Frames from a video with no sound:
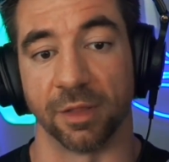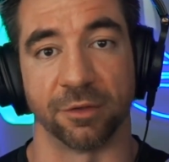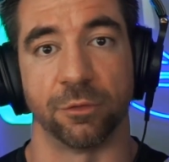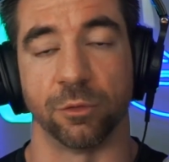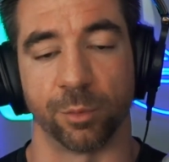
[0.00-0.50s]

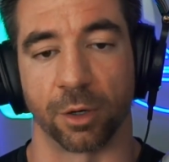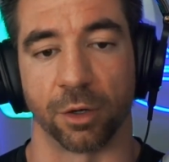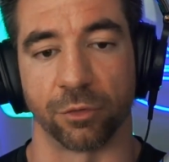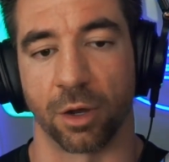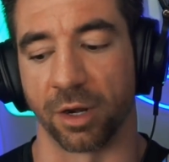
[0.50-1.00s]
Let's do smart
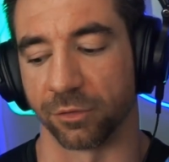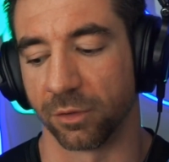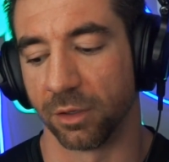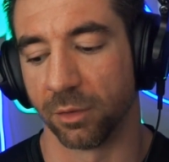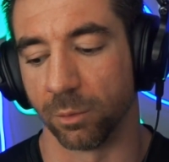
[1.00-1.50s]
contract
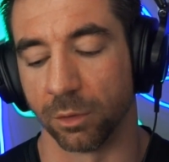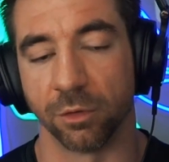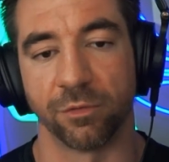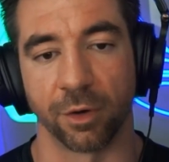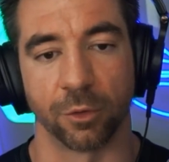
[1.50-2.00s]
audits. We
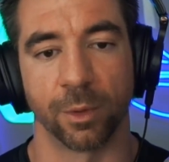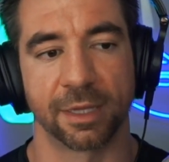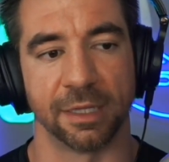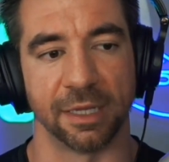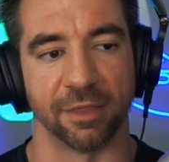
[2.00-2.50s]
learned very
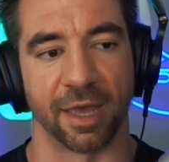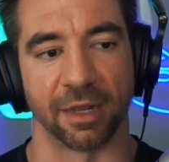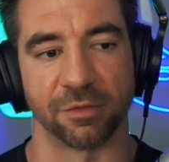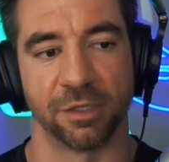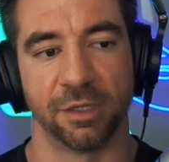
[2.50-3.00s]
quickly
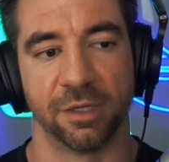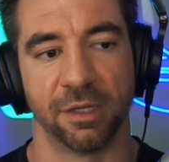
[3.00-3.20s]
that